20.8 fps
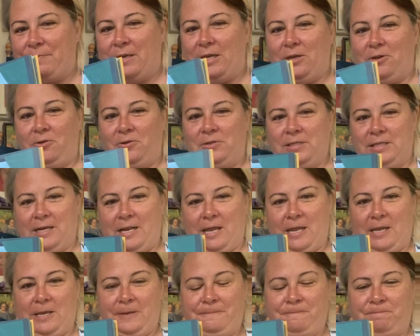here
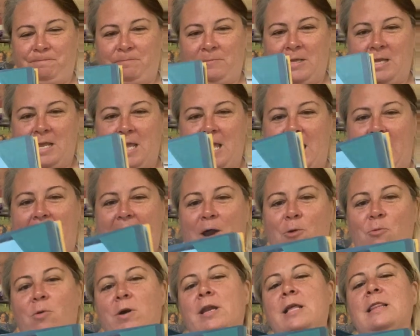today, and I
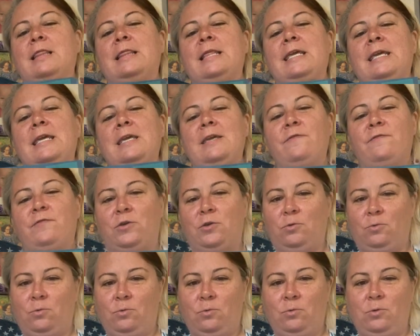want to leave
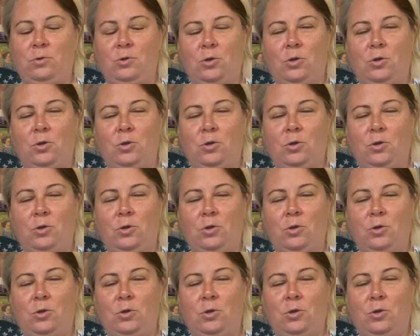you